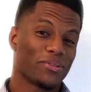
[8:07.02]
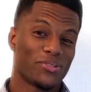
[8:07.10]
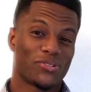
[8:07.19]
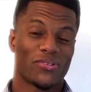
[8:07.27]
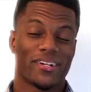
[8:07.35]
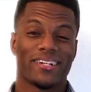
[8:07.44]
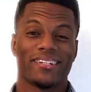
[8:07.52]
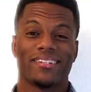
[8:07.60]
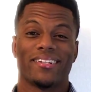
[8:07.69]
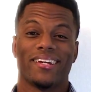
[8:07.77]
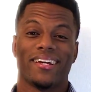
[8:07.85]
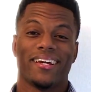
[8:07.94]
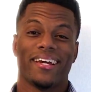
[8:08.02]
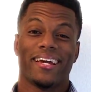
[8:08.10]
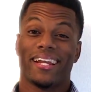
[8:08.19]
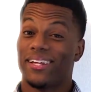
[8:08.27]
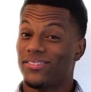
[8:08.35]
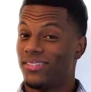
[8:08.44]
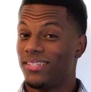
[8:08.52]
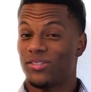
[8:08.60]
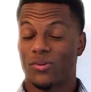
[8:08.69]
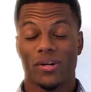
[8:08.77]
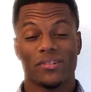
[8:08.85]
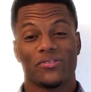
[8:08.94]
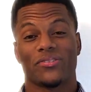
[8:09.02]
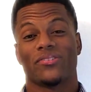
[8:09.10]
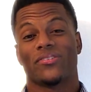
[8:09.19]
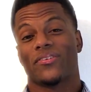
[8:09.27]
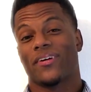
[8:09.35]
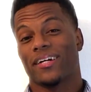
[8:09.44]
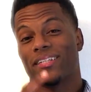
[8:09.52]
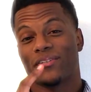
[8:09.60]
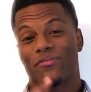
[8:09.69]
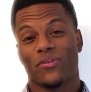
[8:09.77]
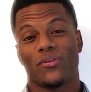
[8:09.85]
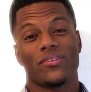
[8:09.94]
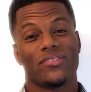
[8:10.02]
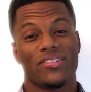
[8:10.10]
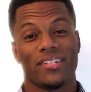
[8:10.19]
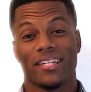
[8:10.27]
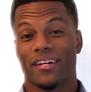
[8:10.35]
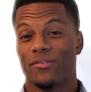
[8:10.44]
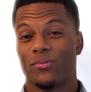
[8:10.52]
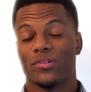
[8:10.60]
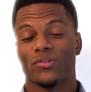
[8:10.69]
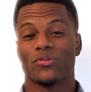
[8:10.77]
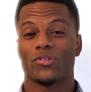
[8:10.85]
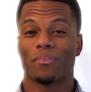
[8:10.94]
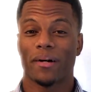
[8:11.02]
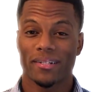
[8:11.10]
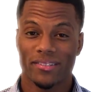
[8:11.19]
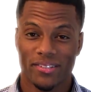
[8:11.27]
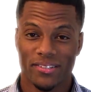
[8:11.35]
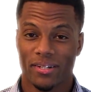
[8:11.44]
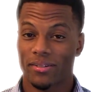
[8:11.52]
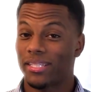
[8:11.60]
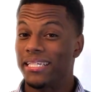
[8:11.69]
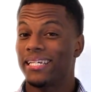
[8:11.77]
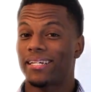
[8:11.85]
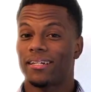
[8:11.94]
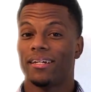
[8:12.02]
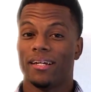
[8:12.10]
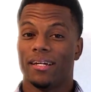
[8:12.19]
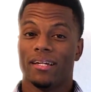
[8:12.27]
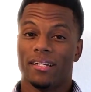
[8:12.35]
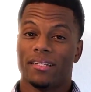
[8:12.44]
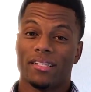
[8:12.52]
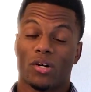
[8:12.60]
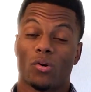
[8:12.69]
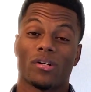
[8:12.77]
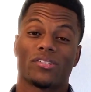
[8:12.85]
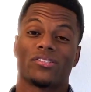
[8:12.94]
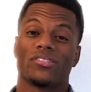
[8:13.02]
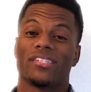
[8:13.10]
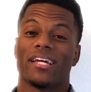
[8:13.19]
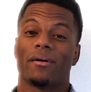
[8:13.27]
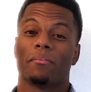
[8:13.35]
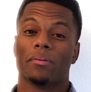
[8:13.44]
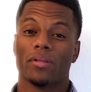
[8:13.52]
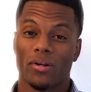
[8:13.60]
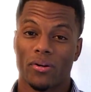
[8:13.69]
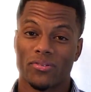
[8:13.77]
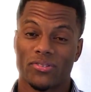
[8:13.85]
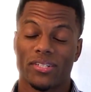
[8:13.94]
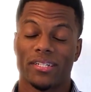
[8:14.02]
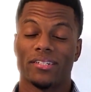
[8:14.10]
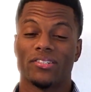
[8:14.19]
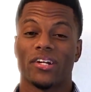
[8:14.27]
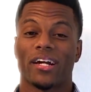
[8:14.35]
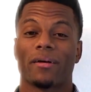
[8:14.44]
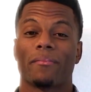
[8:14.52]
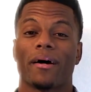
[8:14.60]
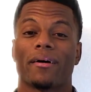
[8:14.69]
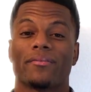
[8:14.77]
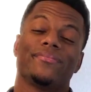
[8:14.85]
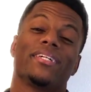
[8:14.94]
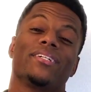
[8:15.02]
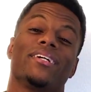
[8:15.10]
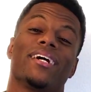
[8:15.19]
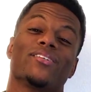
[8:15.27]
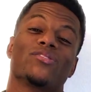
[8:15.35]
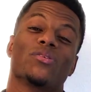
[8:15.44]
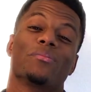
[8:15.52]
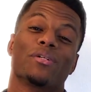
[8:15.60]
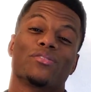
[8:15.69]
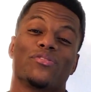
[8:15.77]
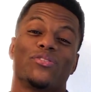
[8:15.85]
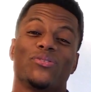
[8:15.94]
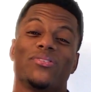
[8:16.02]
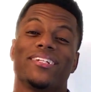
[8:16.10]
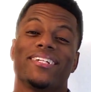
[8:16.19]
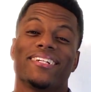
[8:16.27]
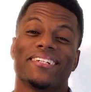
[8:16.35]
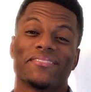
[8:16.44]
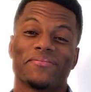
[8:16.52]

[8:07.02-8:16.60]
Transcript: on the train and answer these questions. I look forward to seeing everyone's responses. I'll link the questions down below so you can check them out. Thank you guys so much for tuning in.